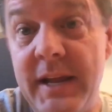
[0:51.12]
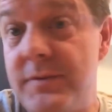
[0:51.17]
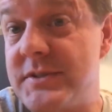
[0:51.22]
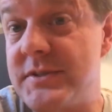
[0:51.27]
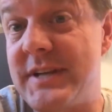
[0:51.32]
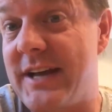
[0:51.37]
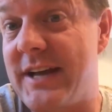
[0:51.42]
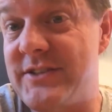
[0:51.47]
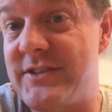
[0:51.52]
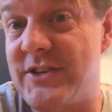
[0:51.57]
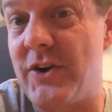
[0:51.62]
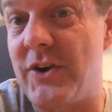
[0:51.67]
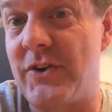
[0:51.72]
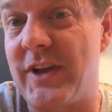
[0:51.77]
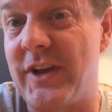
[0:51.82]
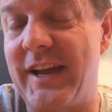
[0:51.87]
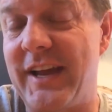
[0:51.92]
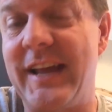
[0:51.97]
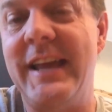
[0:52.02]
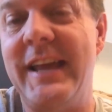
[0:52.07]
but he was not
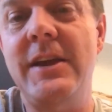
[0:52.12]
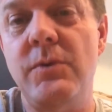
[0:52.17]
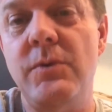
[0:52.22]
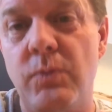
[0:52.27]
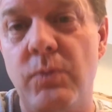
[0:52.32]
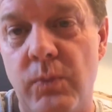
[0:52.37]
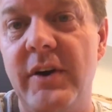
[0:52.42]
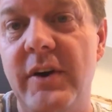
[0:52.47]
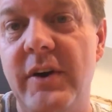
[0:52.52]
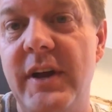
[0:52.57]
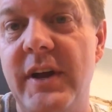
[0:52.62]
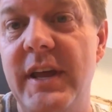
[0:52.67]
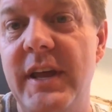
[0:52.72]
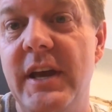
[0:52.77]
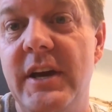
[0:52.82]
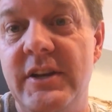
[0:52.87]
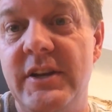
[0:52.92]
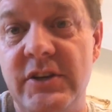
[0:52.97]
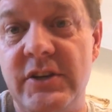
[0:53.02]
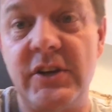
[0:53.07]
joking. He
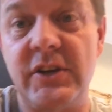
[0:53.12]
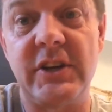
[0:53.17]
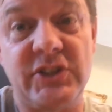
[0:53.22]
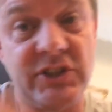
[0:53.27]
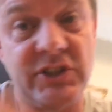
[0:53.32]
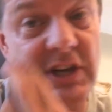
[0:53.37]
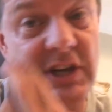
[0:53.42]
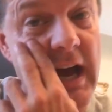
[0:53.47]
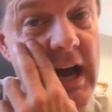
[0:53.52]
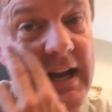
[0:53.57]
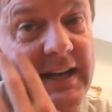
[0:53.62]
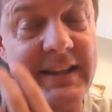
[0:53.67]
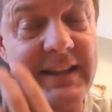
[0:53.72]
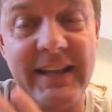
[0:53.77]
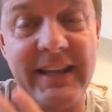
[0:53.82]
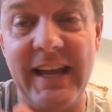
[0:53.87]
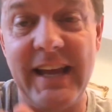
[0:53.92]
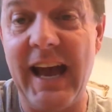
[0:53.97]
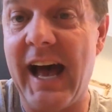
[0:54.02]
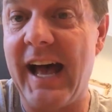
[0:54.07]
really took a
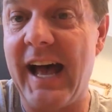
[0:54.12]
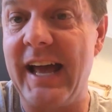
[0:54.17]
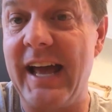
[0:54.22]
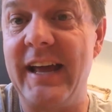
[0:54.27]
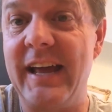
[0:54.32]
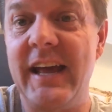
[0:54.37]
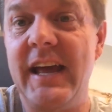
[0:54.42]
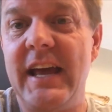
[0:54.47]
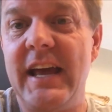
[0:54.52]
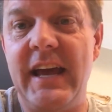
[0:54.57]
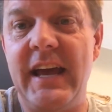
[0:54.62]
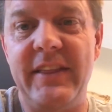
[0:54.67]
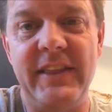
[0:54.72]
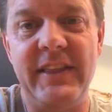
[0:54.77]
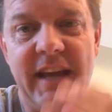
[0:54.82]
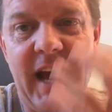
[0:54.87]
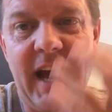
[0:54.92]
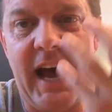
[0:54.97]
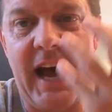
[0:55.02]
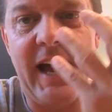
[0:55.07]
shot in the eye,
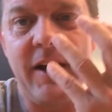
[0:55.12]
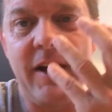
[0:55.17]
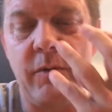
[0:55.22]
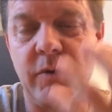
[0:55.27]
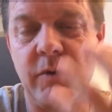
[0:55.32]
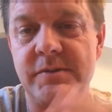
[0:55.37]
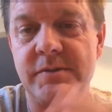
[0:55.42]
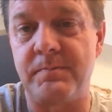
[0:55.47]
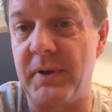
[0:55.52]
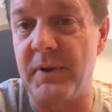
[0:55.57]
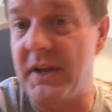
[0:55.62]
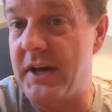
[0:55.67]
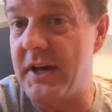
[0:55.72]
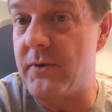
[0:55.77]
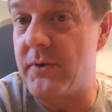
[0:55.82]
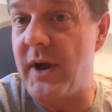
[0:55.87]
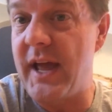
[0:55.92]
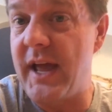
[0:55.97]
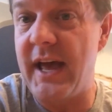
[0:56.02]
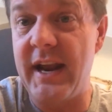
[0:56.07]
and the eye was
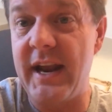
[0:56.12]
blood